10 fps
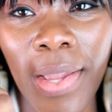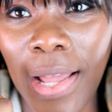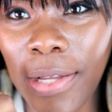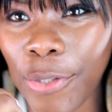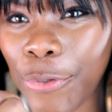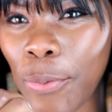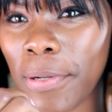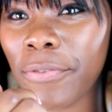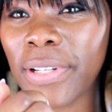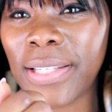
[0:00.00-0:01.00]
I look
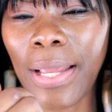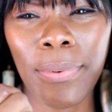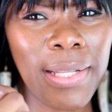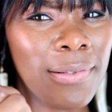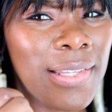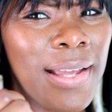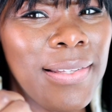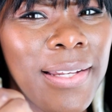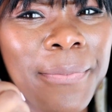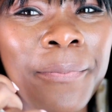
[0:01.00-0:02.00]
super greasy. I was outside
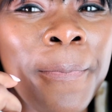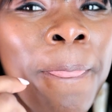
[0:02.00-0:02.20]
today.